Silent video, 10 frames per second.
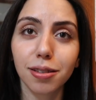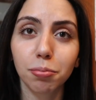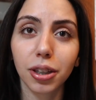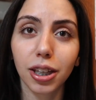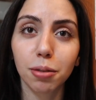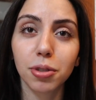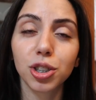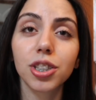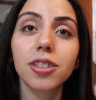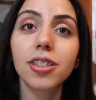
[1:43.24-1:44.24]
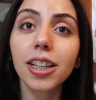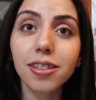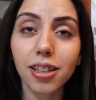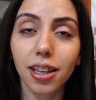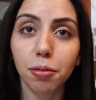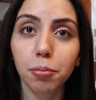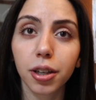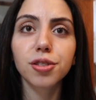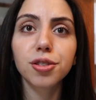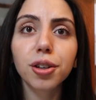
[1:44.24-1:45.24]
to meet him, and she said to him,
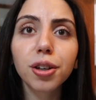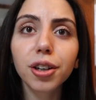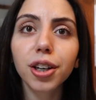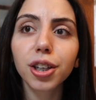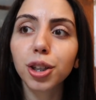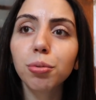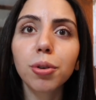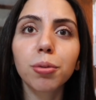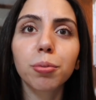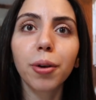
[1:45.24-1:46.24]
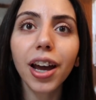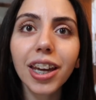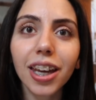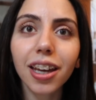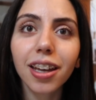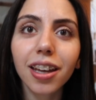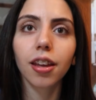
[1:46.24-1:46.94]
"Sir, you are right.